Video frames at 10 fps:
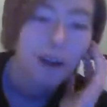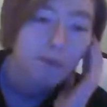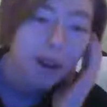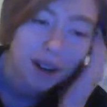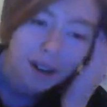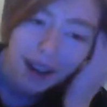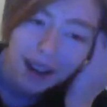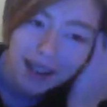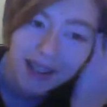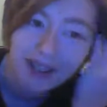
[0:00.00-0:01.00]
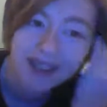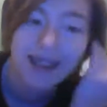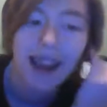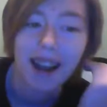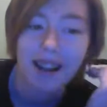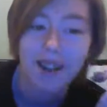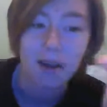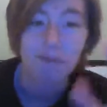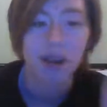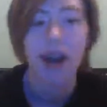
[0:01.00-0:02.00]
but I don't know how to.
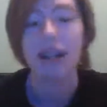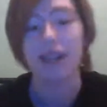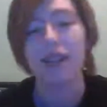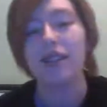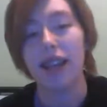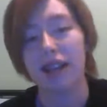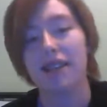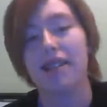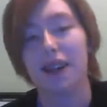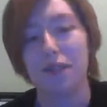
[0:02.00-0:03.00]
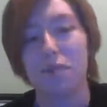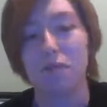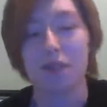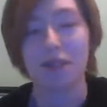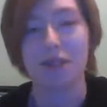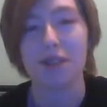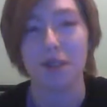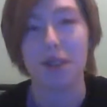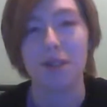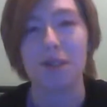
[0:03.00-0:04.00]
I'm not a tech savvy person,
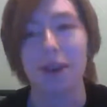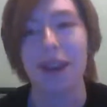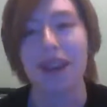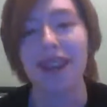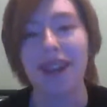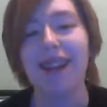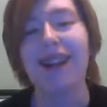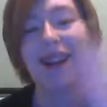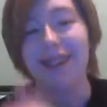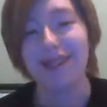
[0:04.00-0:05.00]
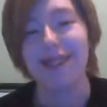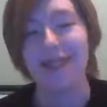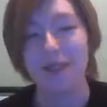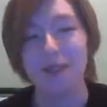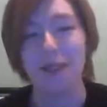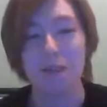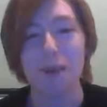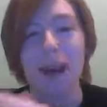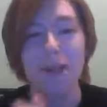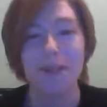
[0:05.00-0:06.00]
so I don't know how to get it onto
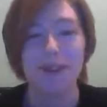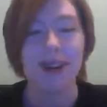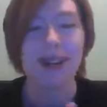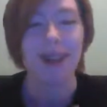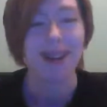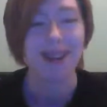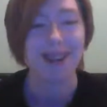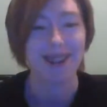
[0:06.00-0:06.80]
YouTube after I edit